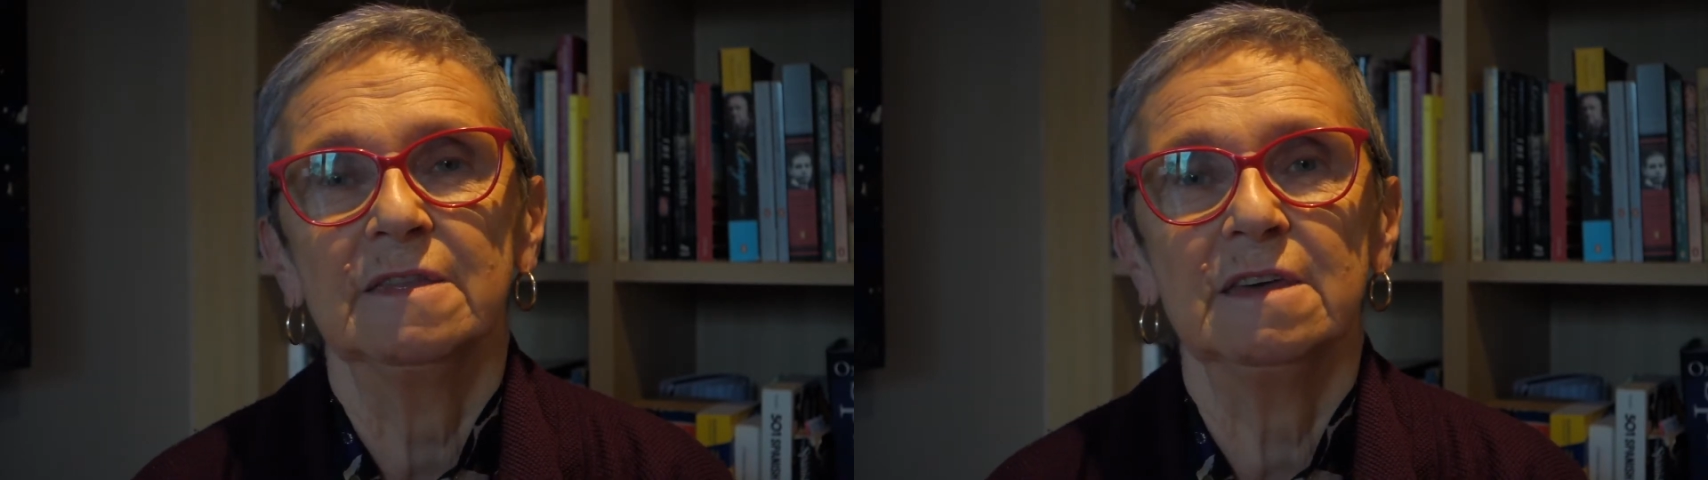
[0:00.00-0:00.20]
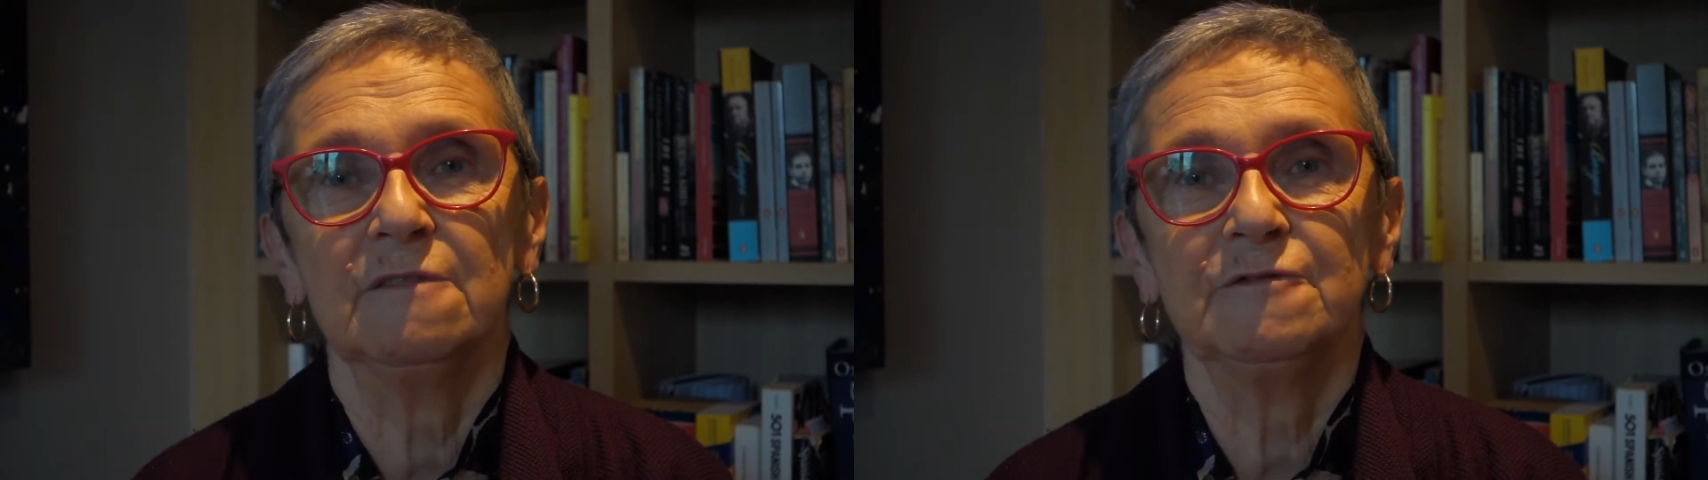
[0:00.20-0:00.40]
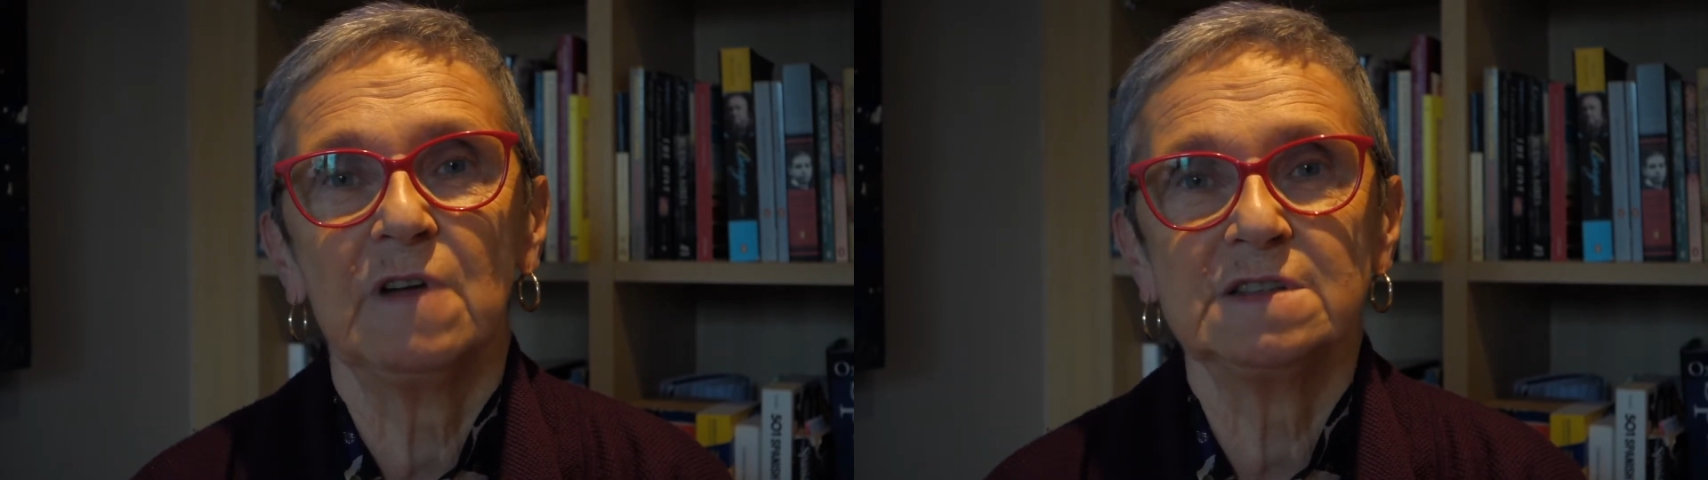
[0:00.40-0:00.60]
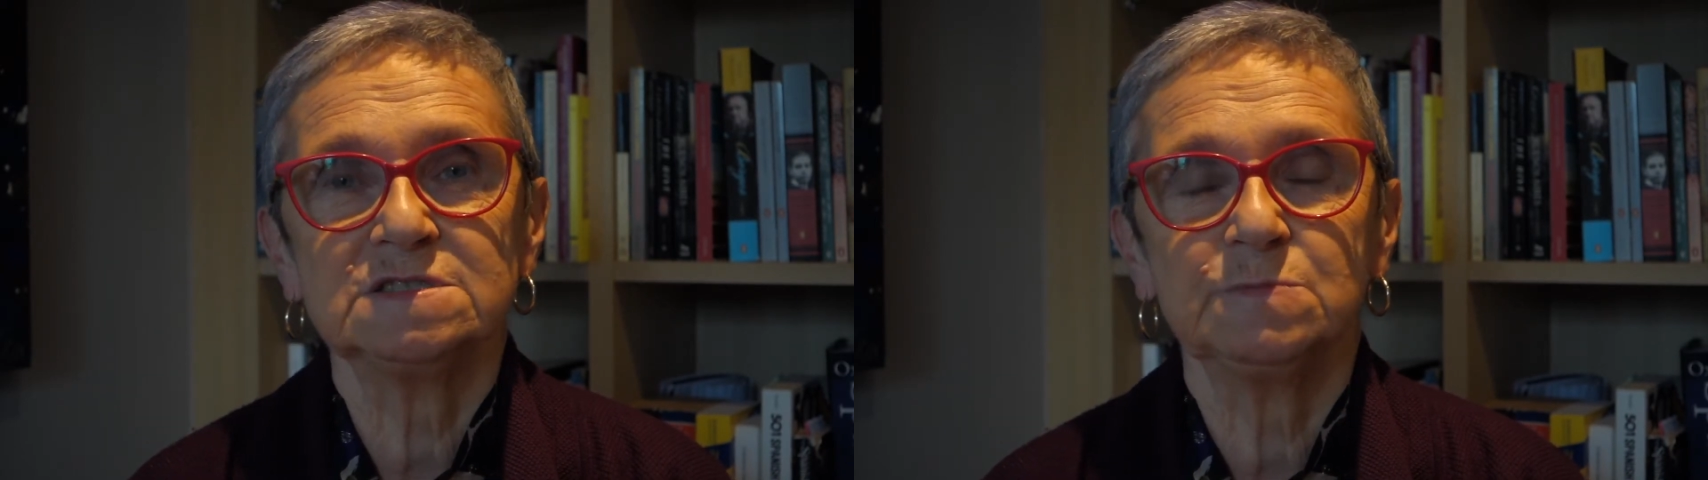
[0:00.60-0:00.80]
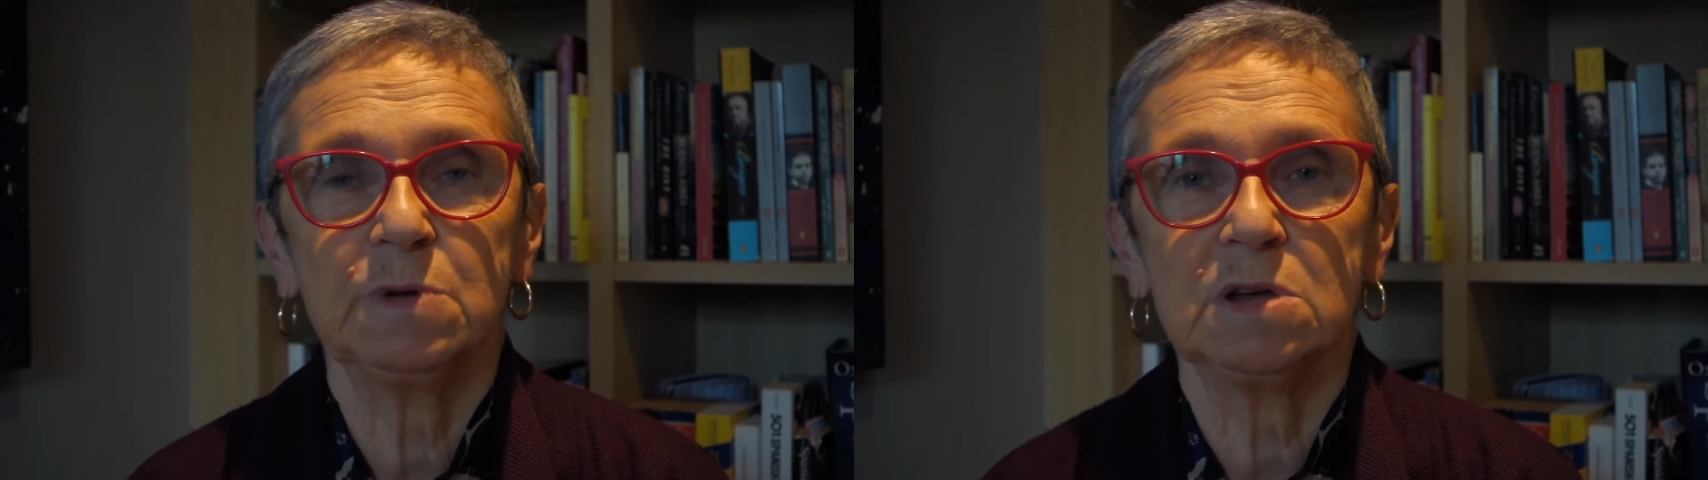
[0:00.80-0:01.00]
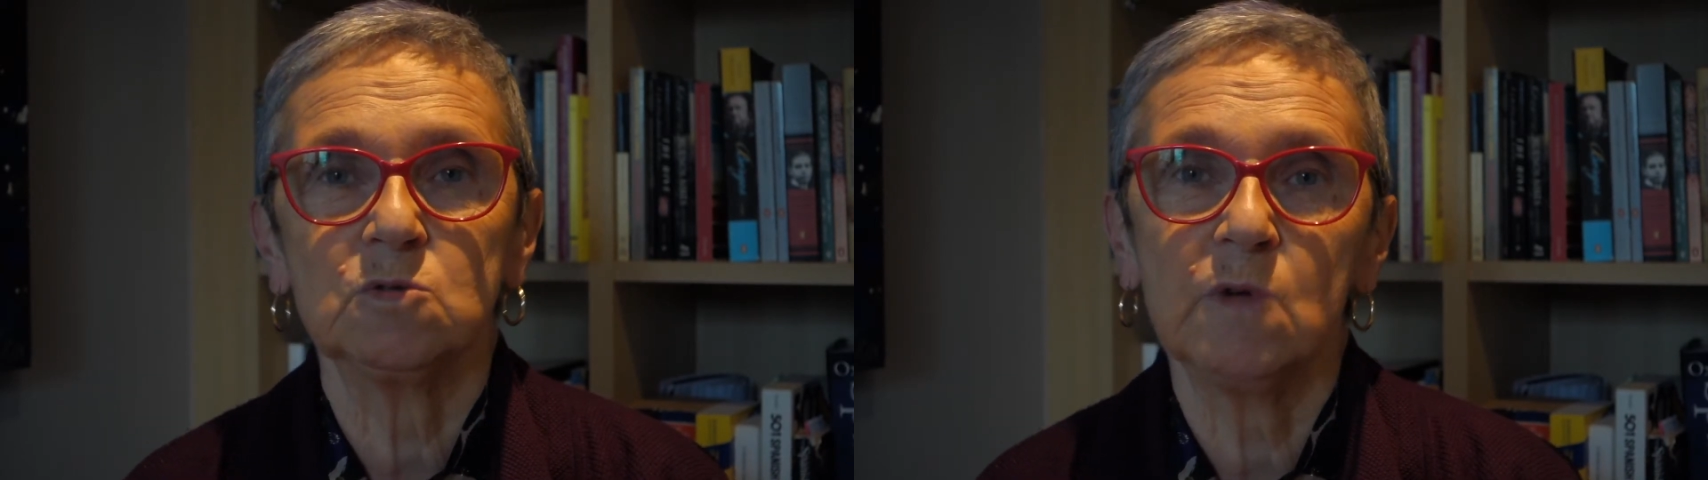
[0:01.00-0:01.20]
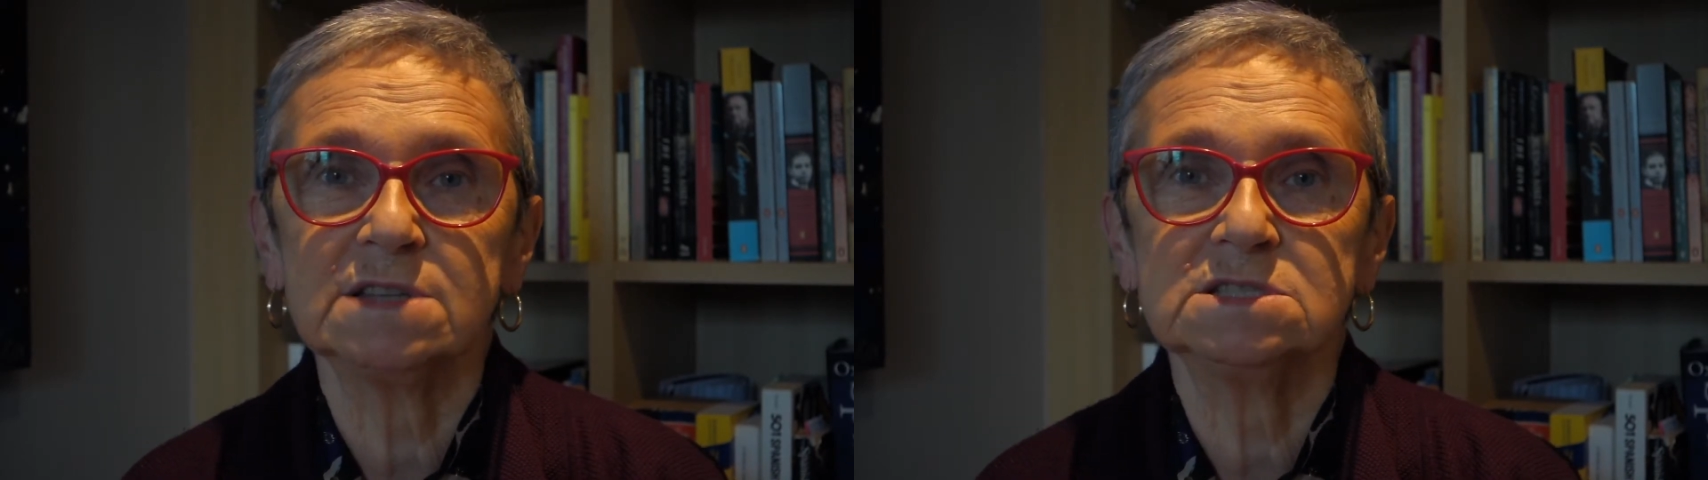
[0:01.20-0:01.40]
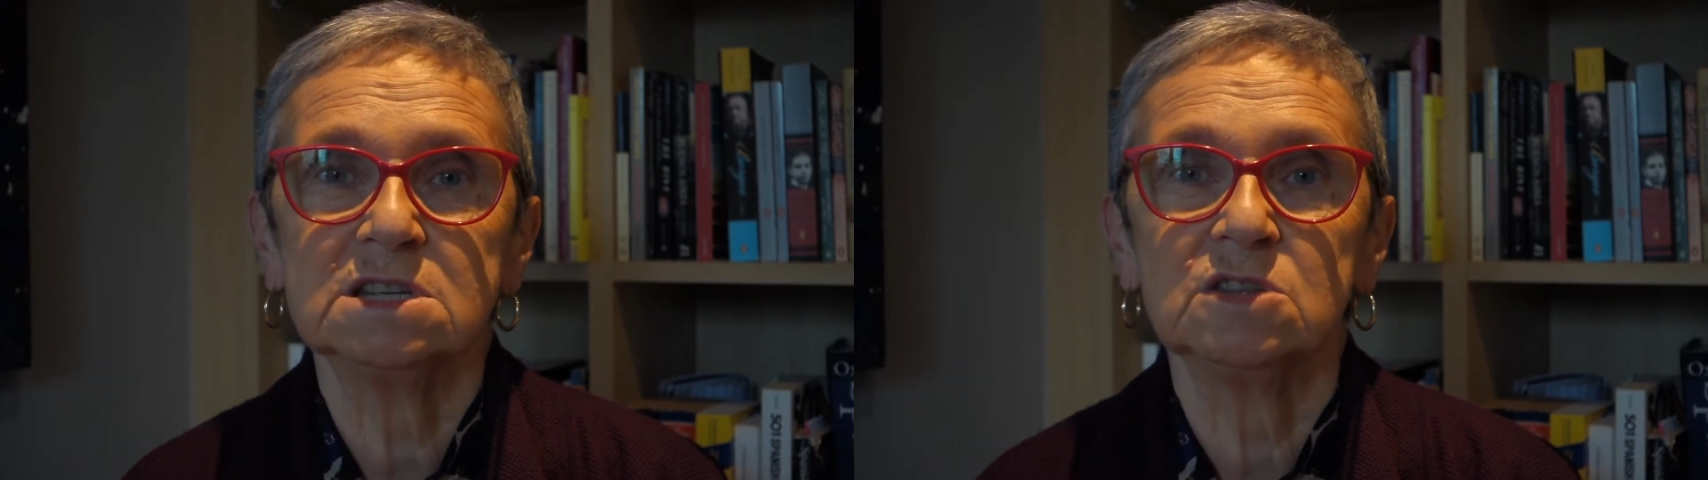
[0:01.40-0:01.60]
the Friends have been
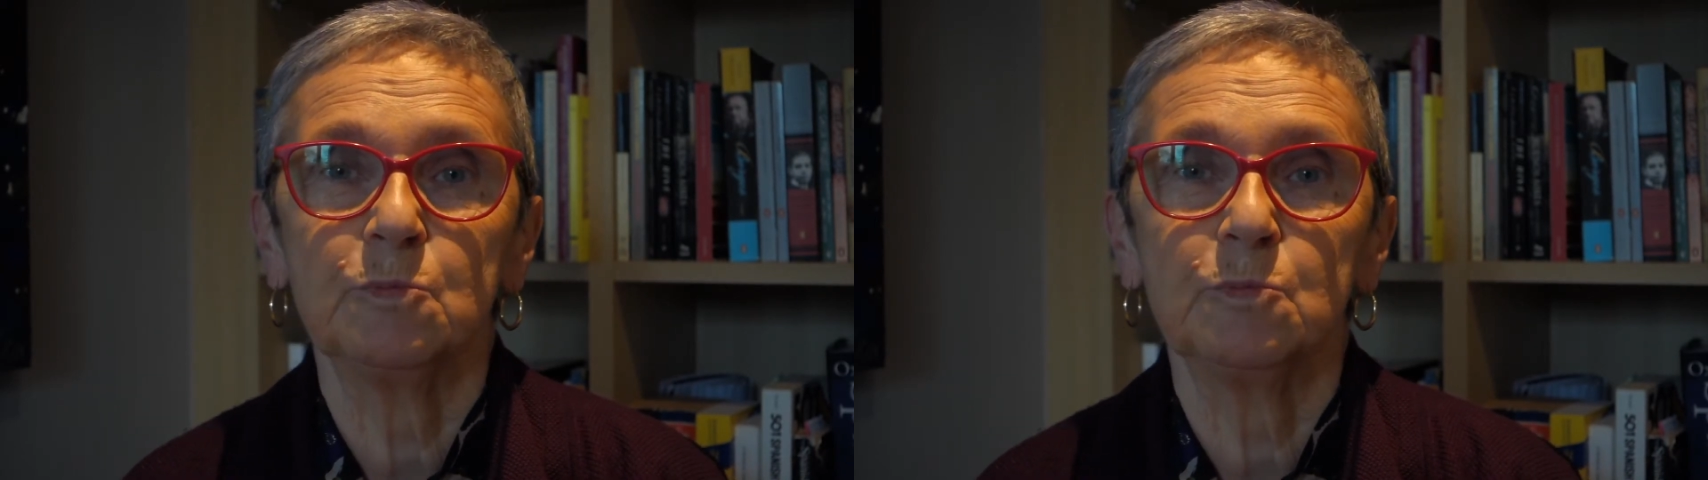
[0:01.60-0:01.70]
granted